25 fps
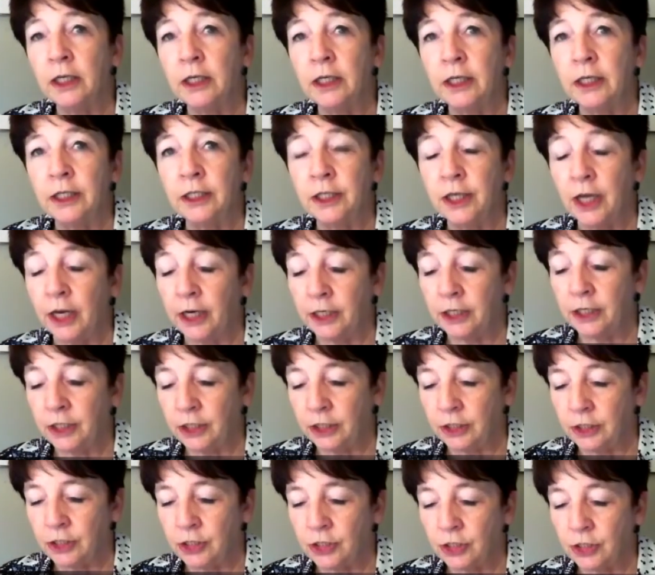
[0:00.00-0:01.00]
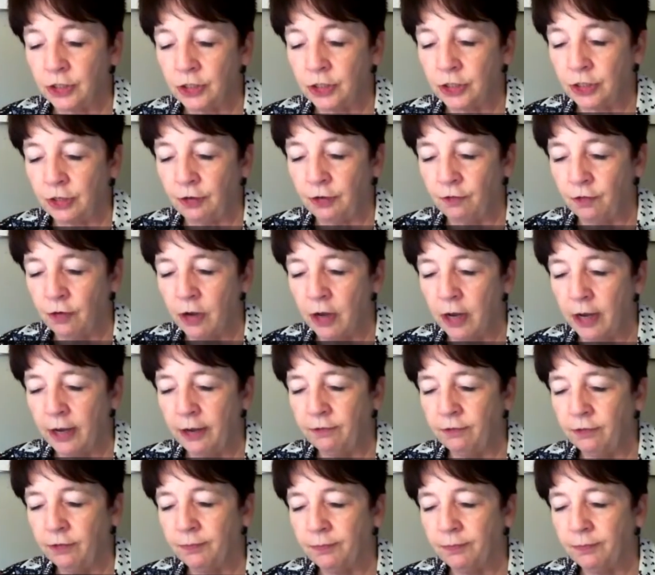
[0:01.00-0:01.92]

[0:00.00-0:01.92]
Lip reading: in 1965.